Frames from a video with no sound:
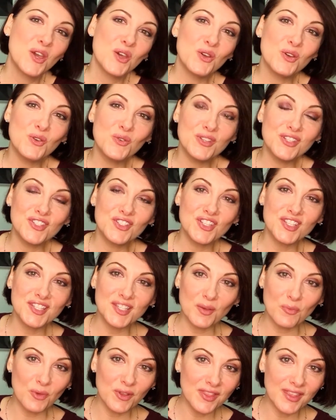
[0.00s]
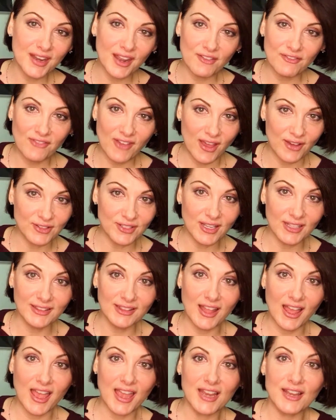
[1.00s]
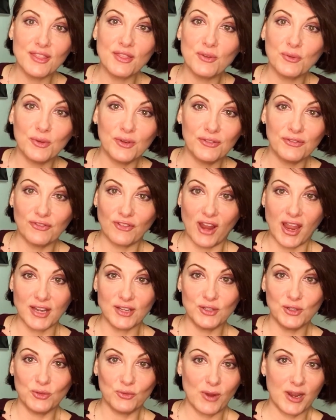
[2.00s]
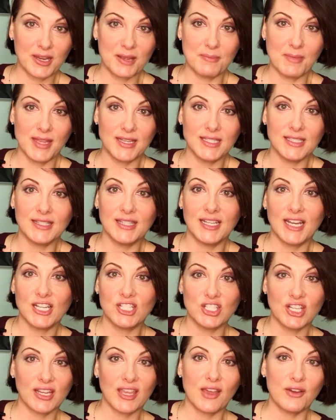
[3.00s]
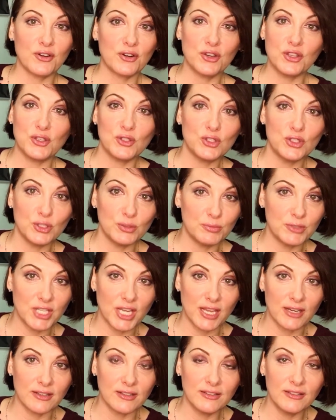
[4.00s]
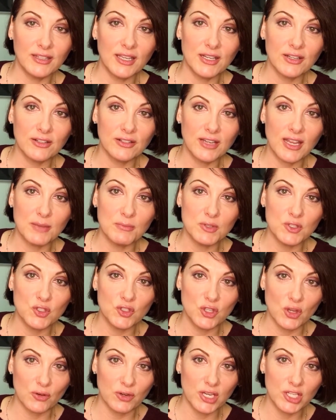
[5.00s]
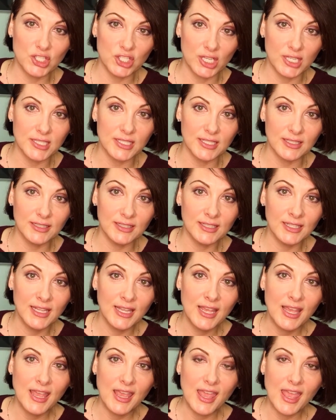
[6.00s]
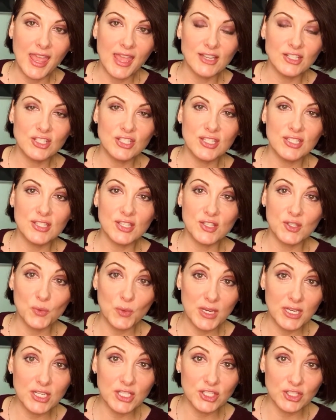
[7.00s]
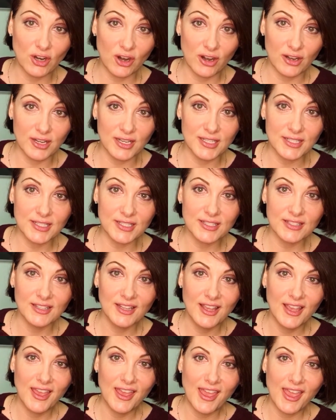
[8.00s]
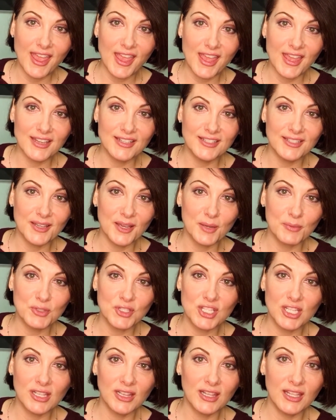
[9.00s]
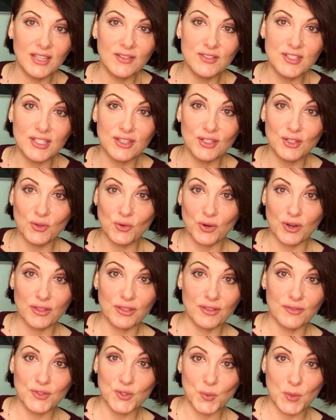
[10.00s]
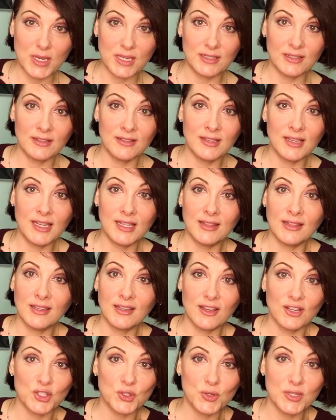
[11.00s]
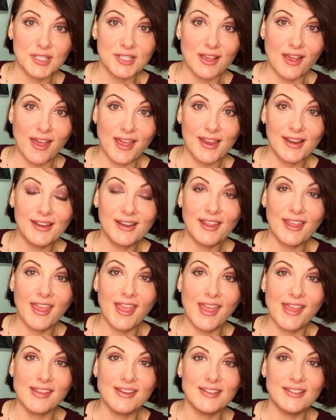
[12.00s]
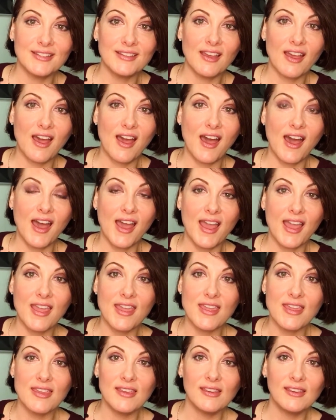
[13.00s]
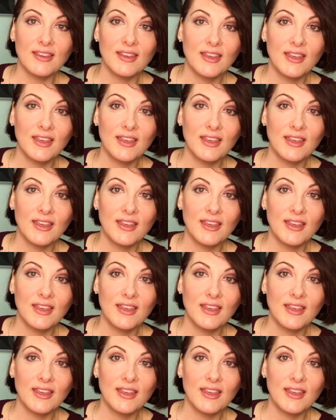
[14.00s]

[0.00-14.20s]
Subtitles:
who is just someone that I found online through a friend who recommended that I check out her YouTube channel. And her name is Jonna Jinton. And she's a Swedish artist. And she lives in the north of Sweden in the countryside. And I